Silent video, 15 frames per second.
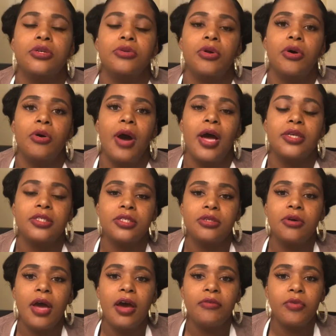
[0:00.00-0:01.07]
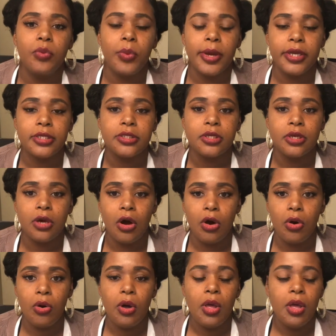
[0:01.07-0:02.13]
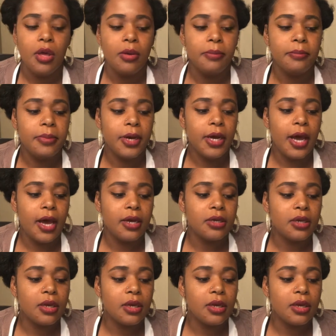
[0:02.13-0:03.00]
You know, I still have a ways to go, but